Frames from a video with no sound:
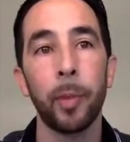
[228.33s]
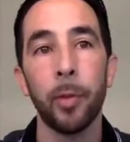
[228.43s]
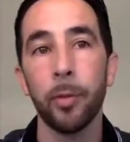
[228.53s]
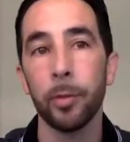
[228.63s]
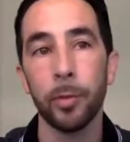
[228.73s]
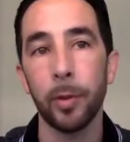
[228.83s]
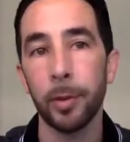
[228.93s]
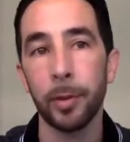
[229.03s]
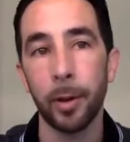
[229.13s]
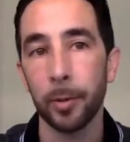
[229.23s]
first of all,
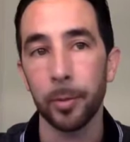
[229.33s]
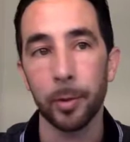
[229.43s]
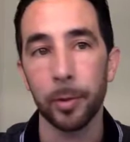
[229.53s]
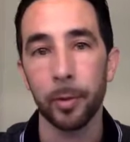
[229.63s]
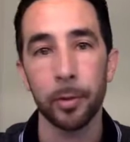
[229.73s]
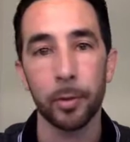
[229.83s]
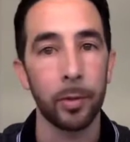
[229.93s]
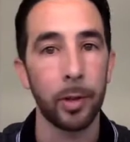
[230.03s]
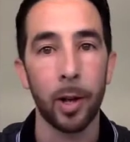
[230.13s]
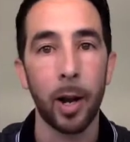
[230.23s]
these costs per conversions are
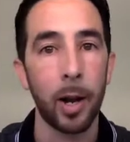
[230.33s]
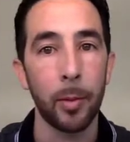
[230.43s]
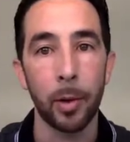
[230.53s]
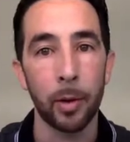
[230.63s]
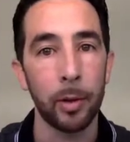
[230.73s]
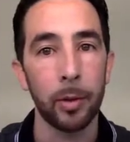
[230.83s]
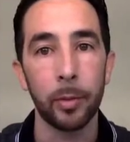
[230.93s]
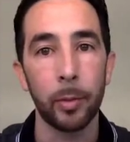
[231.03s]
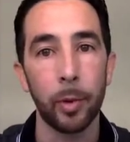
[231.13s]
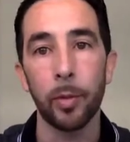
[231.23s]
very high. We already
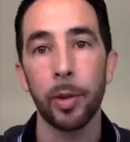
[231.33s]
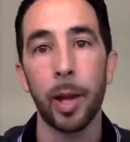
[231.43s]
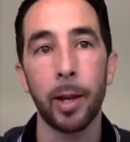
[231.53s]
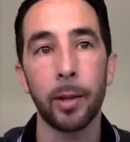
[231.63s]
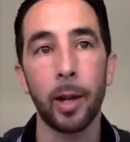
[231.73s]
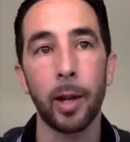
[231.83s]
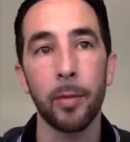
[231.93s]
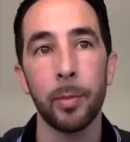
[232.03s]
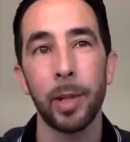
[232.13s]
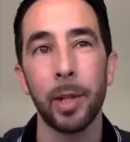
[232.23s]
went over that kind of
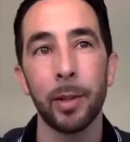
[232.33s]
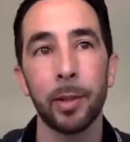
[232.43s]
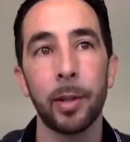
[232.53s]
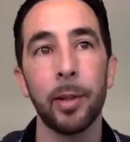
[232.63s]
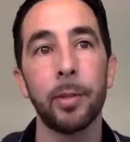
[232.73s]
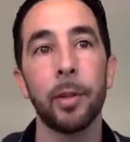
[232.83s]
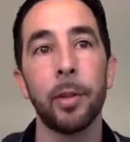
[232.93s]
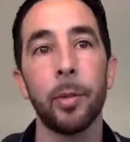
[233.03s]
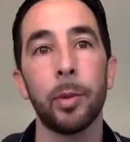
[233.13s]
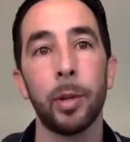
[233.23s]
in the beginning of this case
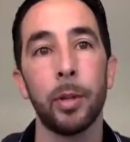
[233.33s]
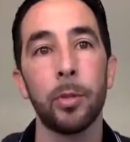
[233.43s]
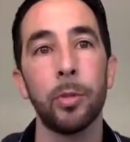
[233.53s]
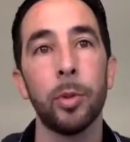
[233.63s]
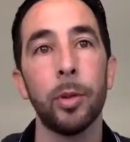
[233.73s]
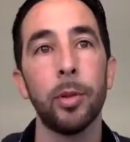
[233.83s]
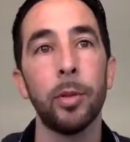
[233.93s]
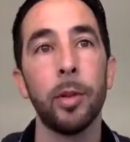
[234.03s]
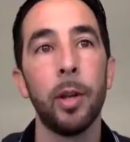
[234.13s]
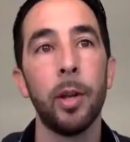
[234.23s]
study, what their issue was.
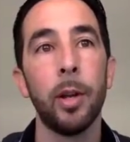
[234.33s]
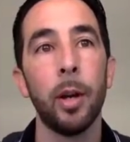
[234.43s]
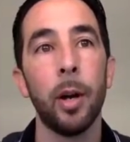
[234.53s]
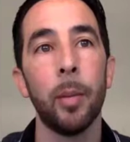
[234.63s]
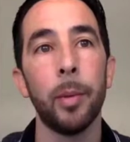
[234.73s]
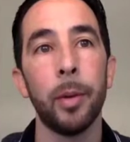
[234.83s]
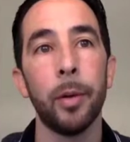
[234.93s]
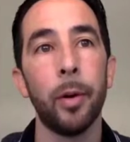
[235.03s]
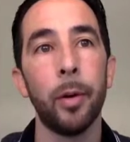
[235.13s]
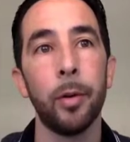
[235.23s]

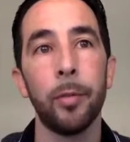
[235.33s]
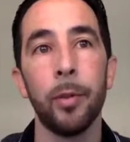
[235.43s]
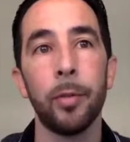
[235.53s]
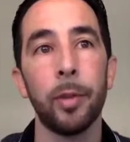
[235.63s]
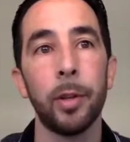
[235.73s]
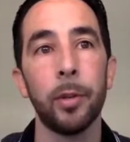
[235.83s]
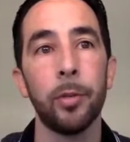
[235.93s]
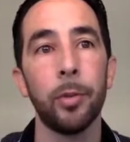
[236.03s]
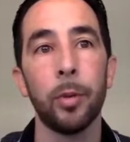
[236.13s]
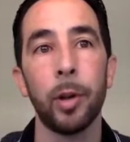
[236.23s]
$150
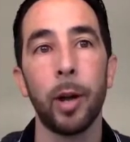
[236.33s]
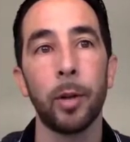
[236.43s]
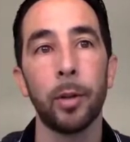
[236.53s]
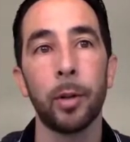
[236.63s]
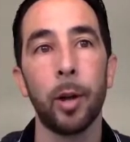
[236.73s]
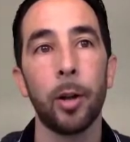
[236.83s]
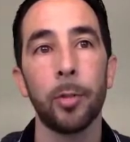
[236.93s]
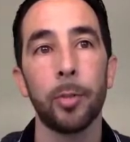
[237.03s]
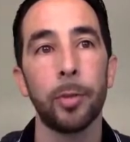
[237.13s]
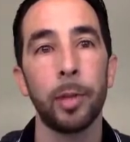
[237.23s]
to $200
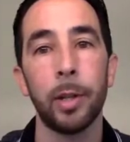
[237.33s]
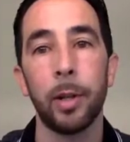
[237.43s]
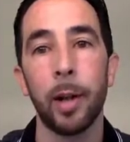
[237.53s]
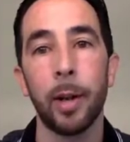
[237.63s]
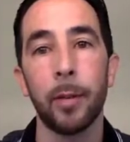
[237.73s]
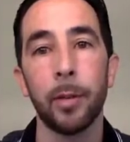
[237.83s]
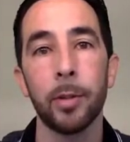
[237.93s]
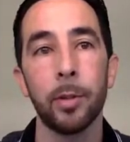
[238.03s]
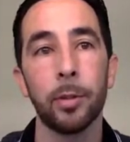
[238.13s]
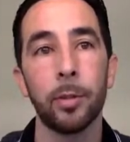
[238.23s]
cost per lead on average
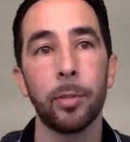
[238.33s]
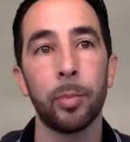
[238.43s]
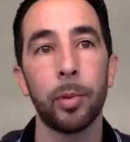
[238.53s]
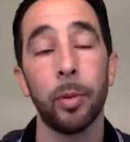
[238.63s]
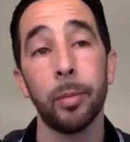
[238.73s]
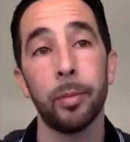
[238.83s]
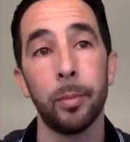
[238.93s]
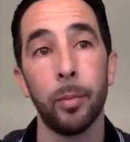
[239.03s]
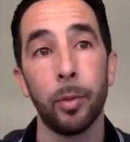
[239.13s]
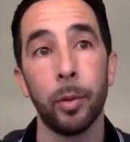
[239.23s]
is pretty, well,
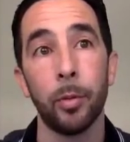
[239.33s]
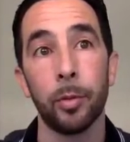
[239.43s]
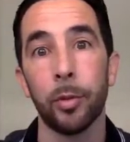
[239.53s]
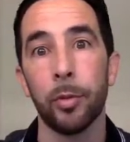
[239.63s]
closer to